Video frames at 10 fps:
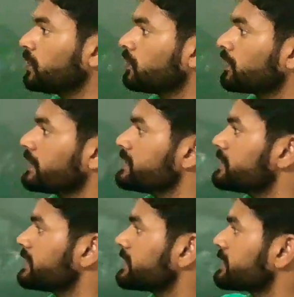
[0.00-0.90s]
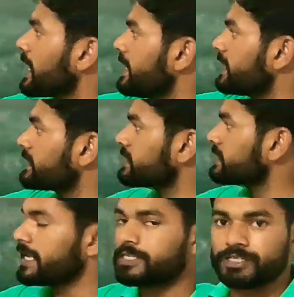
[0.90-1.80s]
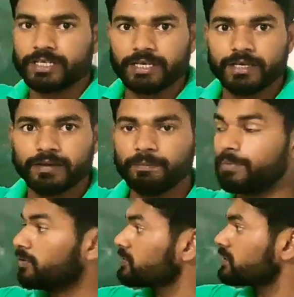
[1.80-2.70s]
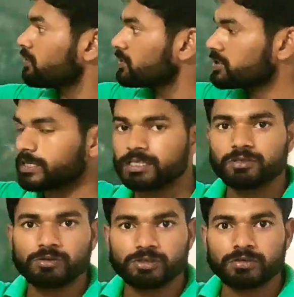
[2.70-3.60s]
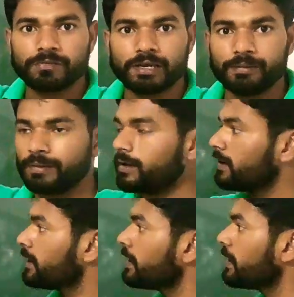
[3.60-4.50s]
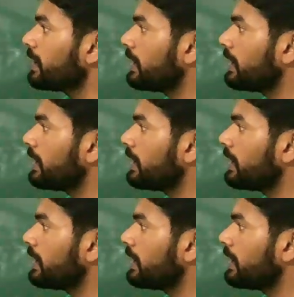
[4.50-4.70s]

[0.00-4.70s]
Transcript: to consider sin x as t, because cos x is also available,